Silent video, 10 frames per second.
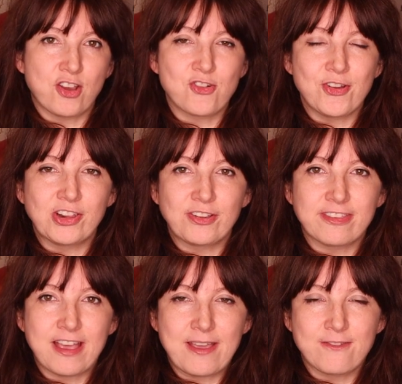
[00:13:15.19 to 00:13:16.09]
crucial
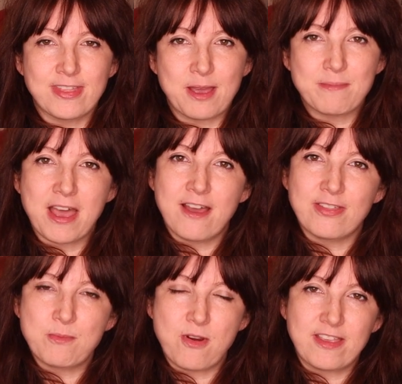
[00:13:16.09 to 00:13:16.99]
time for that part
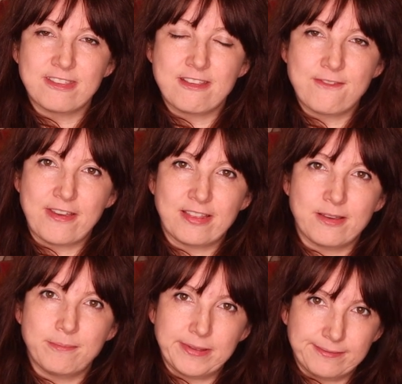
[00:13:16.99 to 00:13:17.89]
of the brain to develop.